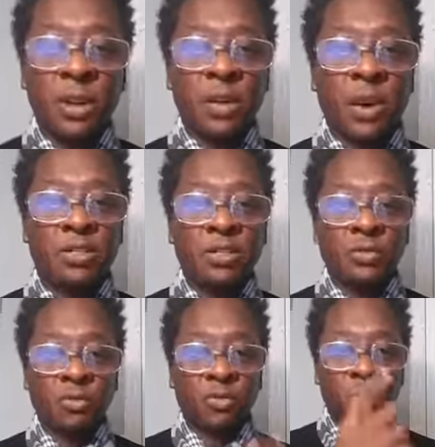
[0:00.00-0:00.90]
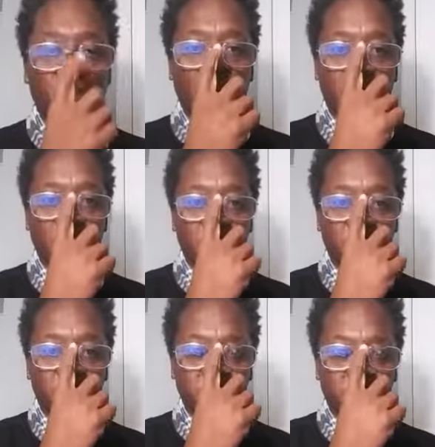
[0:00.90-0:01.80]
why these children grow up hurt, you
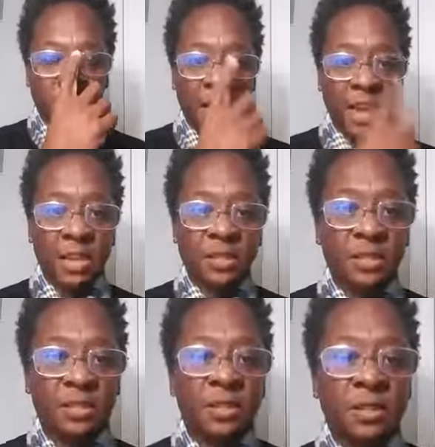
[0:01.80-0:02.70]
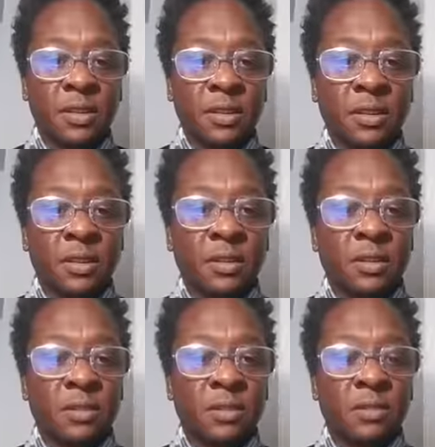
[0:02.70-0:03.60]
stupid ass.
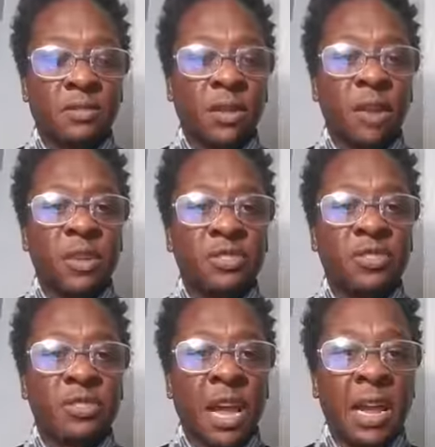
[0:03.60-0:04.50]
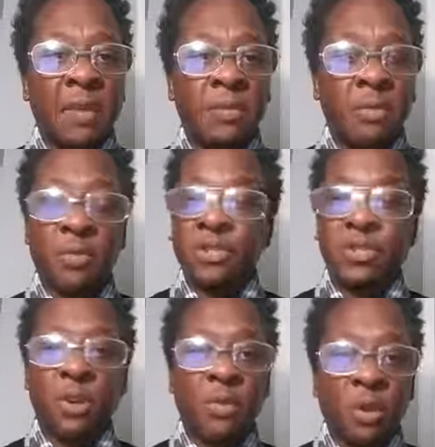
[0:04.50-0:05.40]
You ought to be ashamed, but you
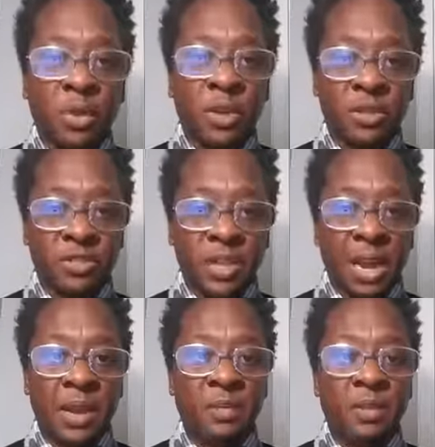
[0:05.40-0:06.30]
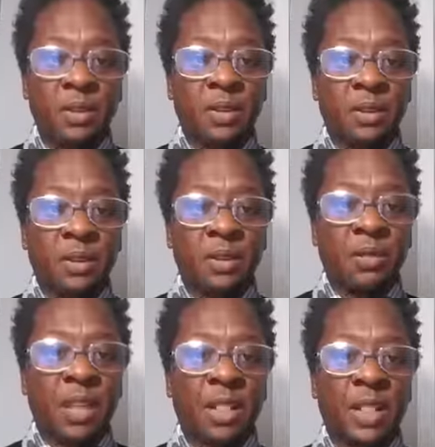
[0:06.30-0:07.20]
don't know to be ashamed. You
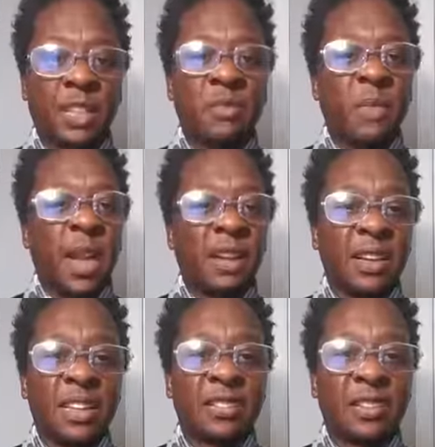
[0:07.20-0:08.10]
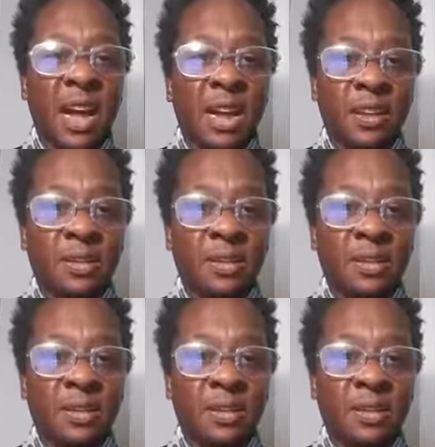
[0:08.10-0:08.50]
think that's manly. It's not.